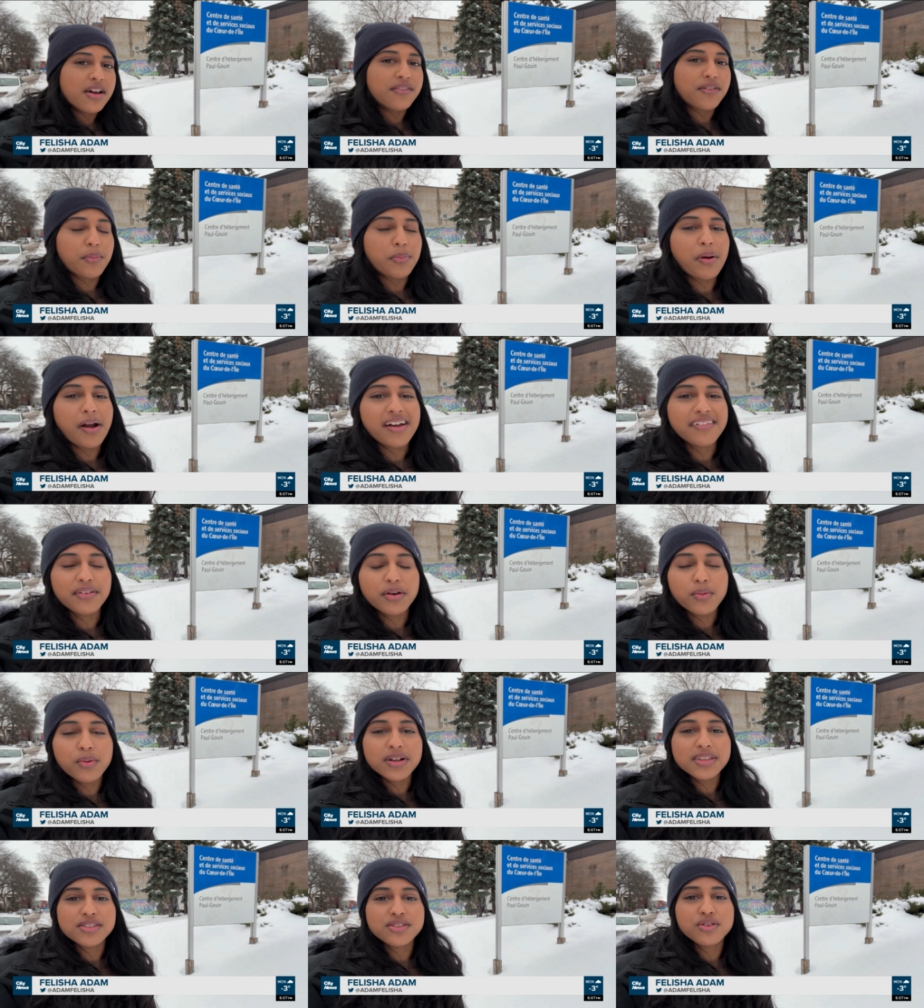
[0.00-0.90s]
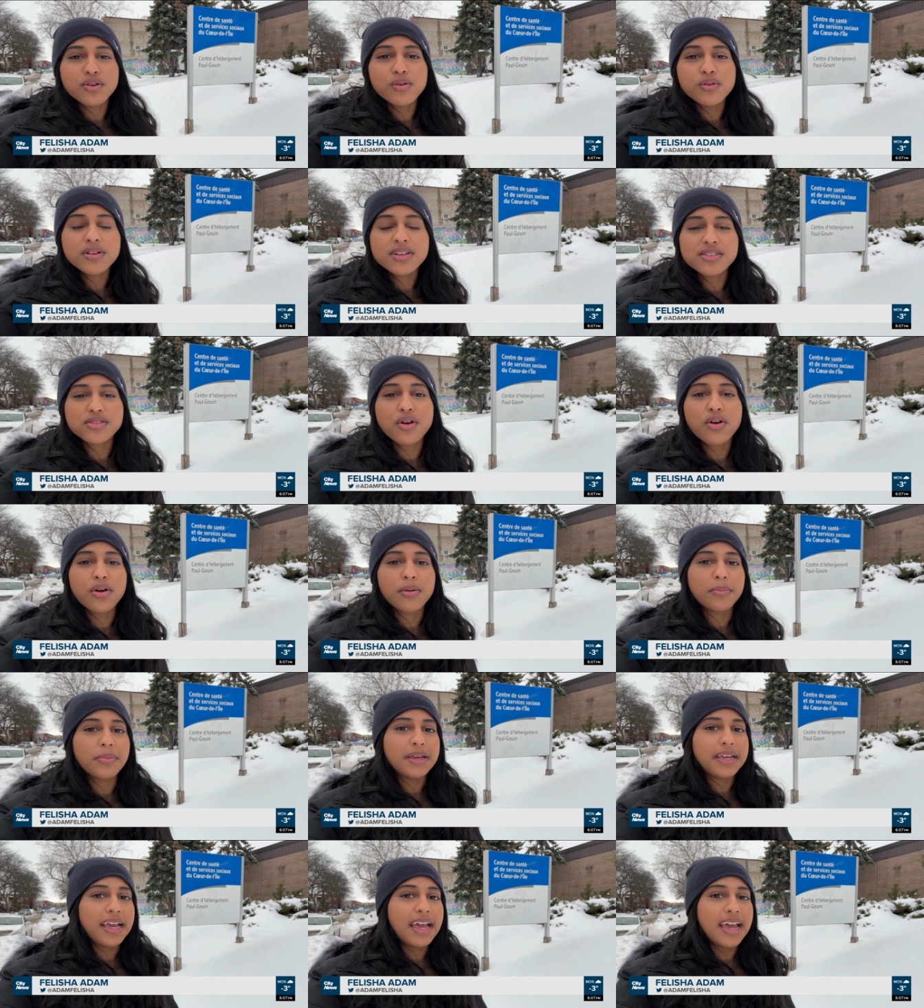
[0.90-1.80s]
For private ones known as
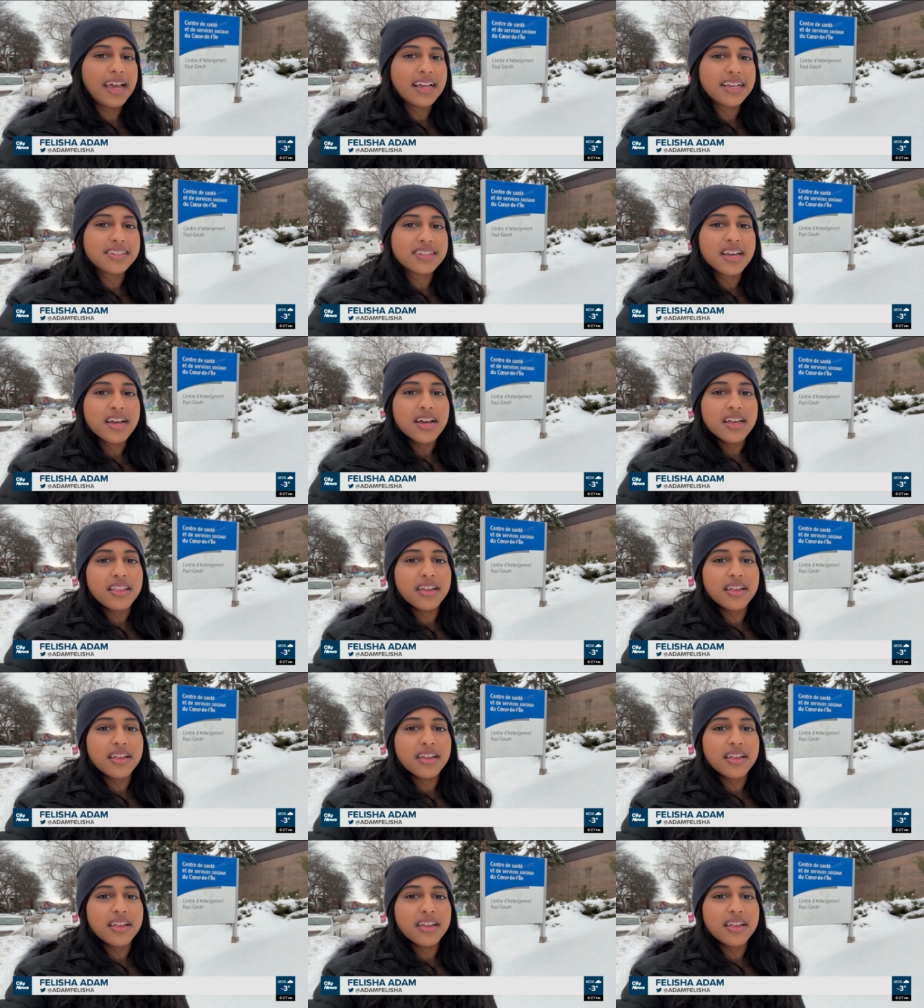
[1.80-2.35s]
RPAs,